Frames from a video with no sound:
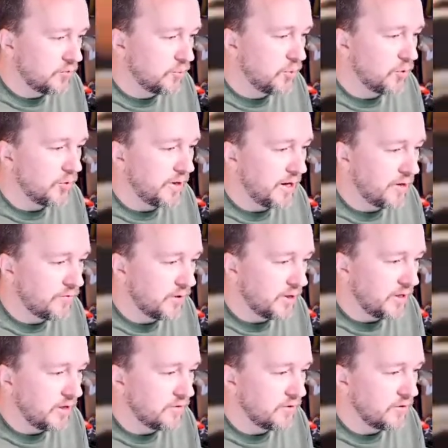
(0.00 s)
pull it out very
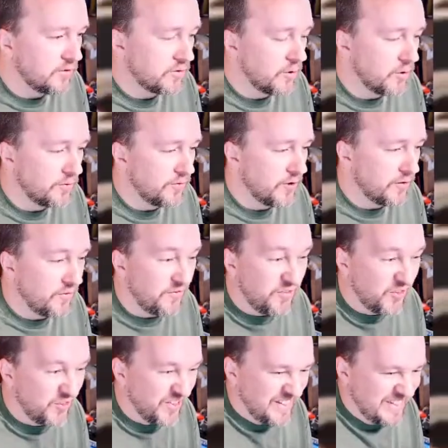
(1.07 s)
easy. So if it
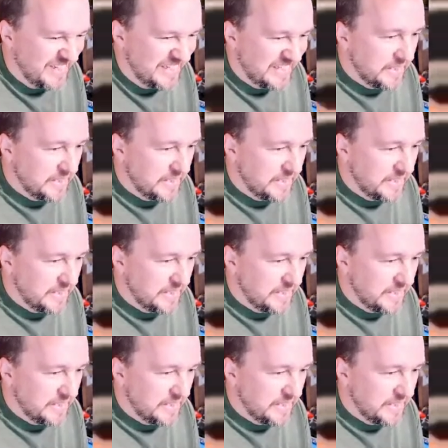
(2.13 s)
feels like you